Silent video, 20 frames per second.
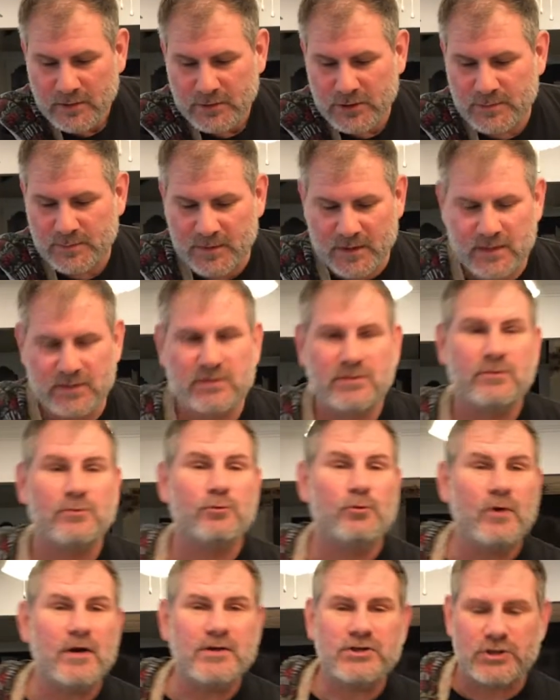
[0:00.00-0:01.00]
just because of the
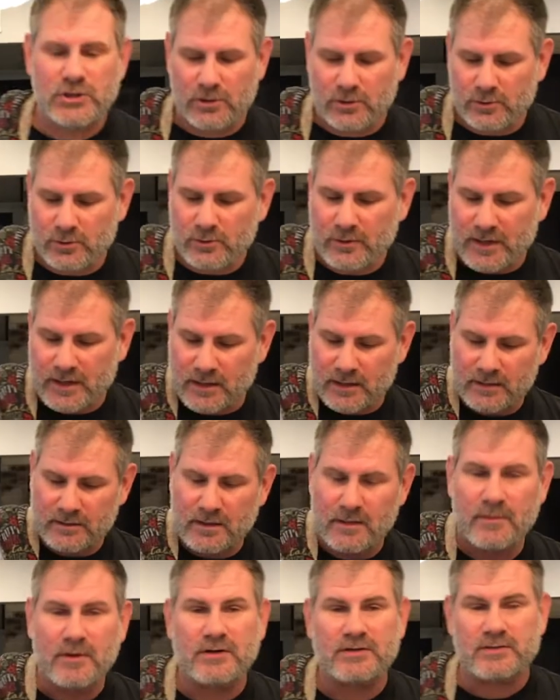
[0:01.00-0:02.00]
ratio and the
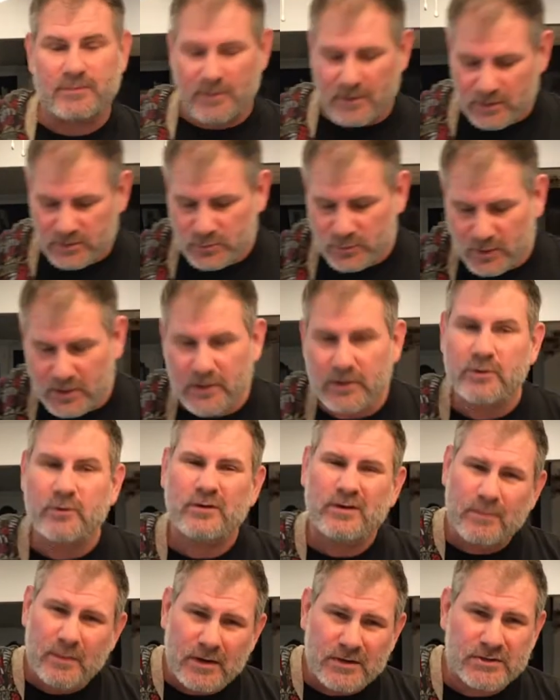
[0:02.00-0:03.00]
amount of tomatoes we're going to do and
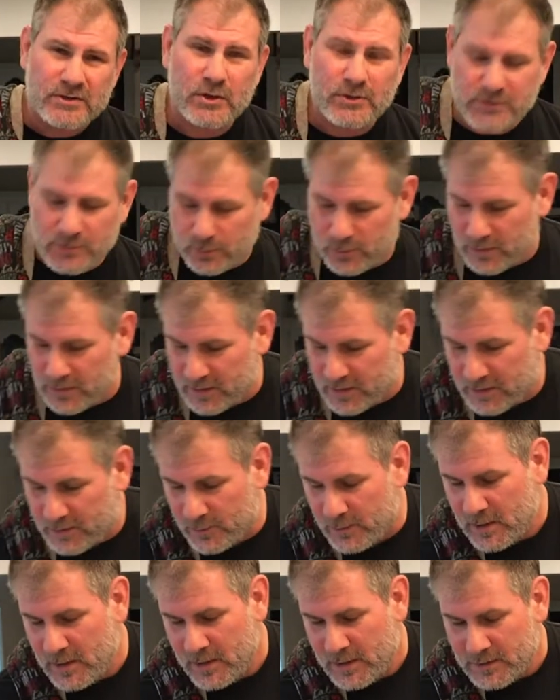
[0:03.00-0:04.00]
the amount of salsa we're going to do.
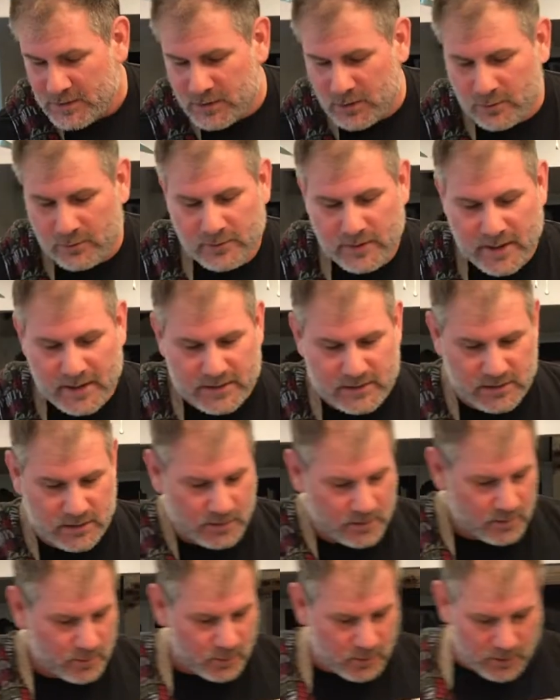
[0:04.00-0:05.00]
So next,
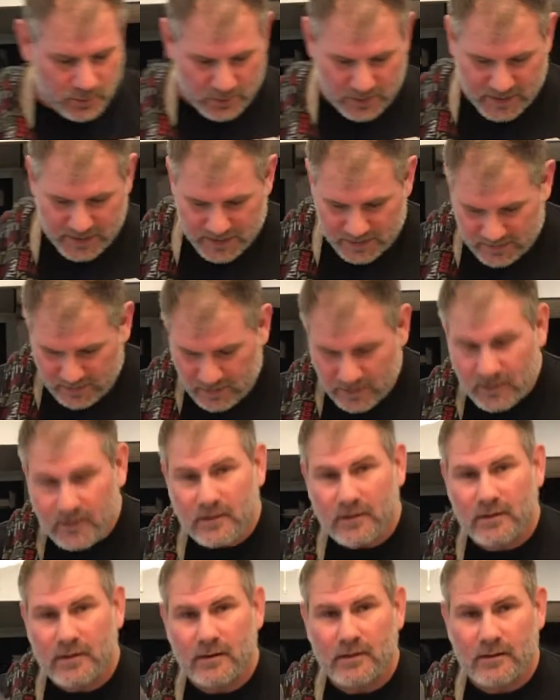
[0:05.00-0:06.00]
we're going in
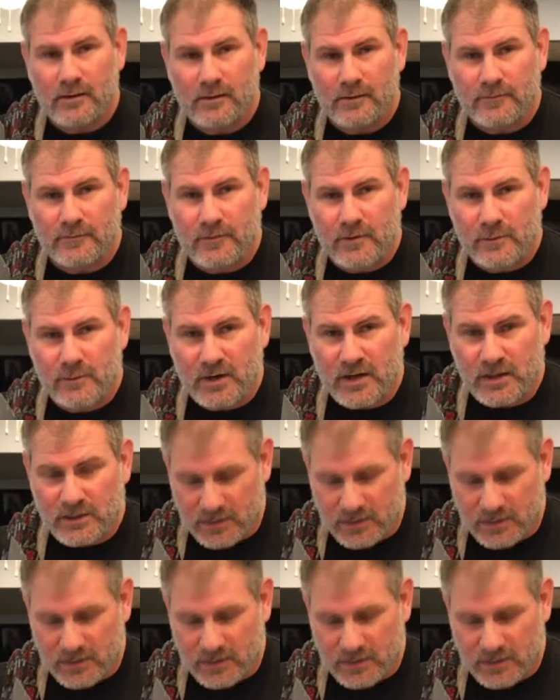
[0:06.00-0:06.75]
for the red